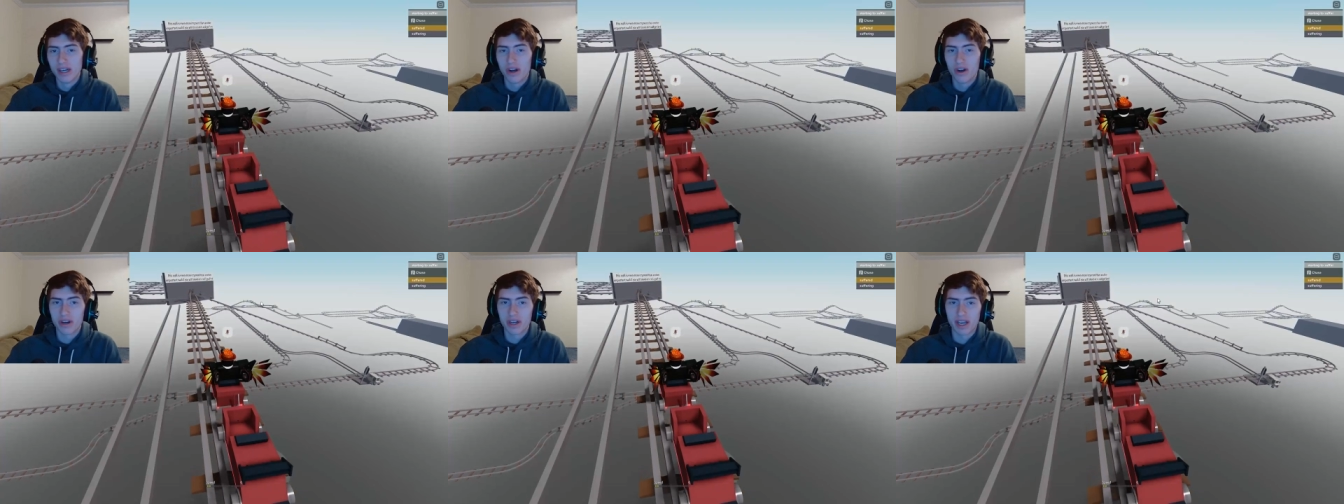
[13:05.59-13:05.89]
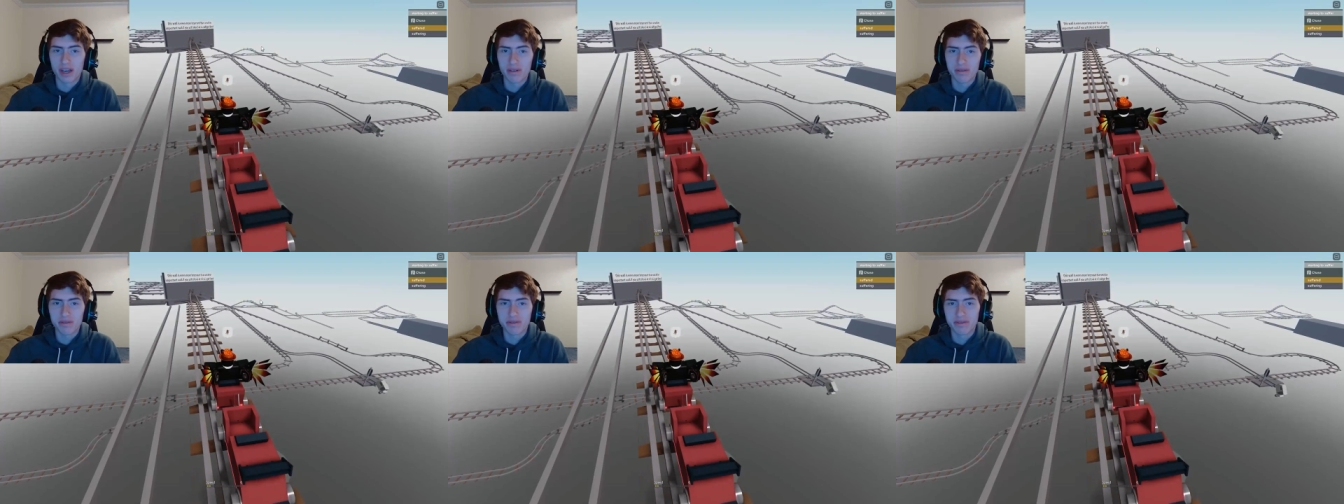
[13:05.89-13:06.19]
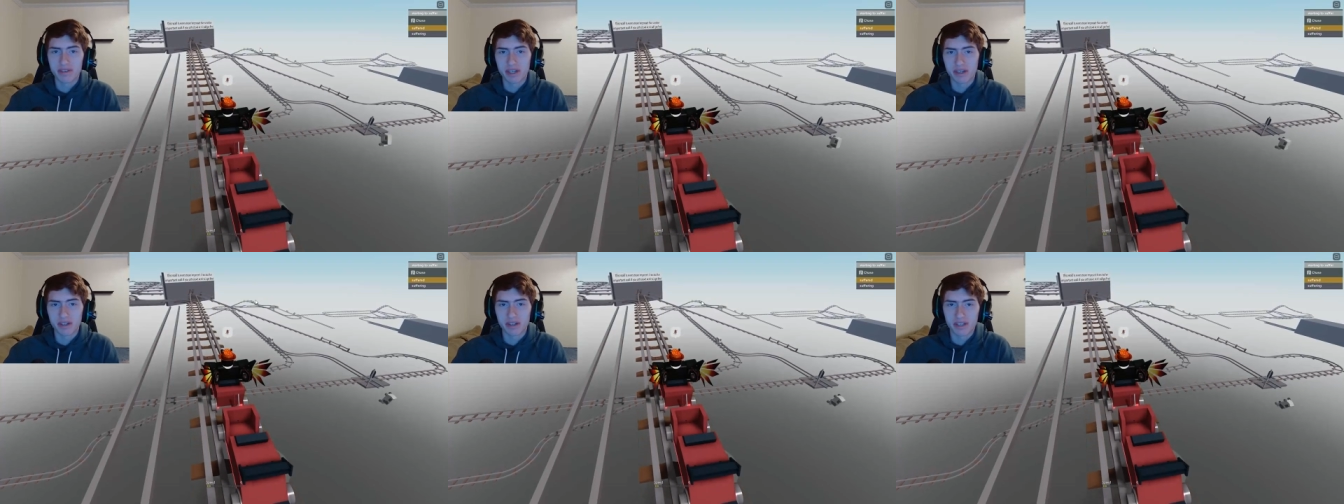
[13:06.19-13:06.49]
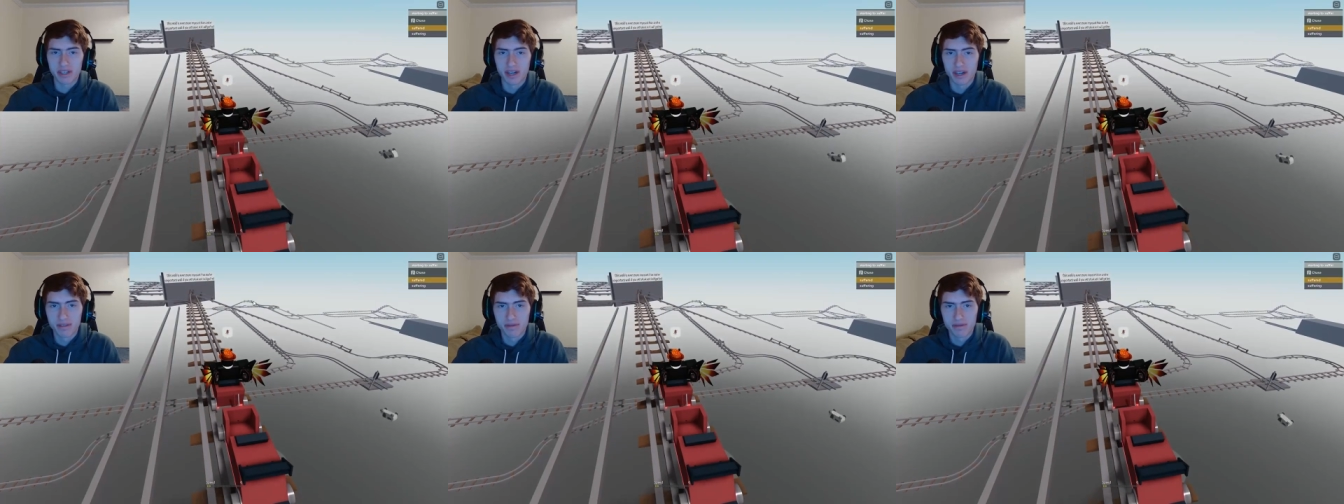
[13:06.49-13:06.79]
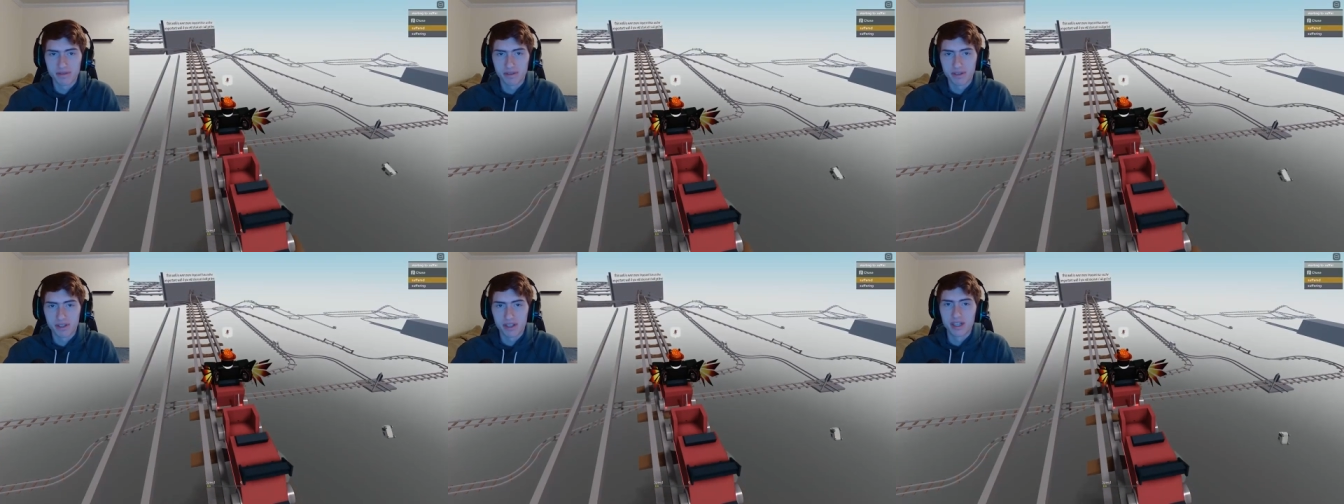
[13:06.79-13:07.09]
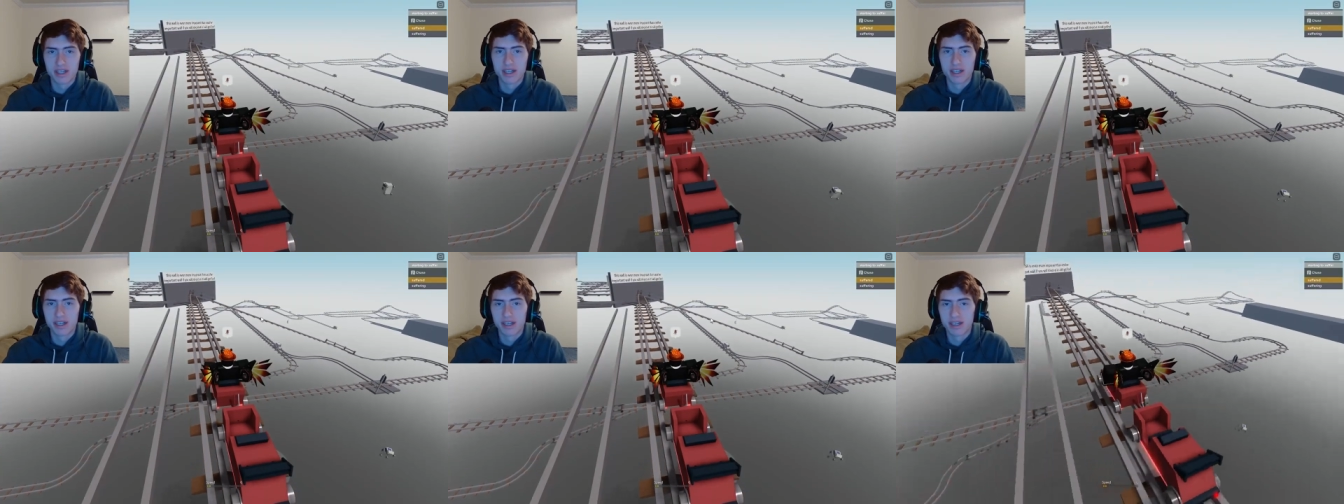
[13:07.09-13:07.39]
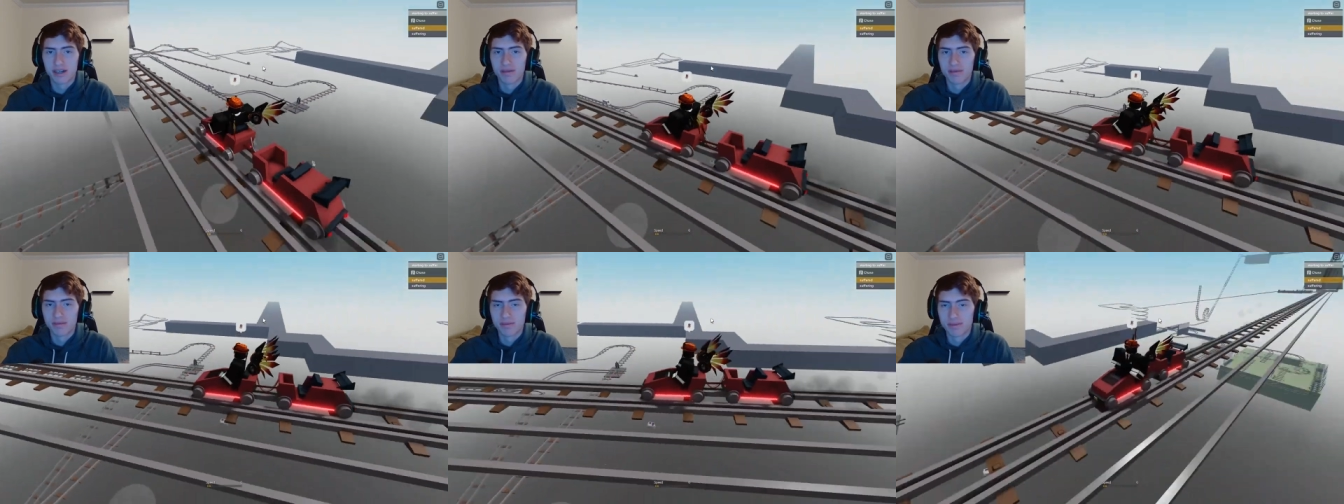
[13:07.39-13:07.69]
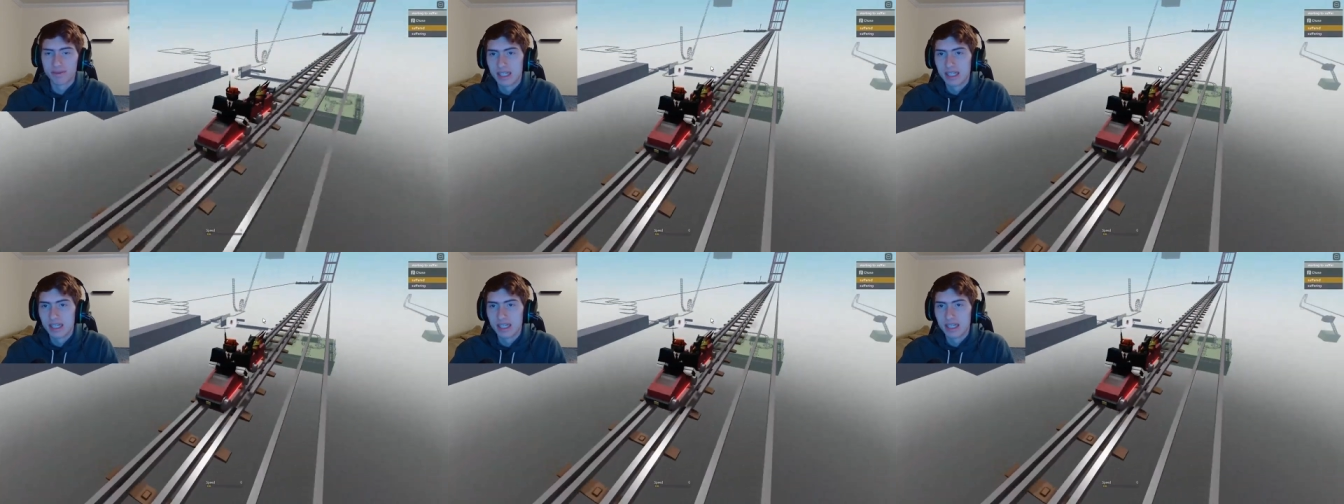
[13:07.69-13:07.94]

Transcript: Okay, I have to be very careful um,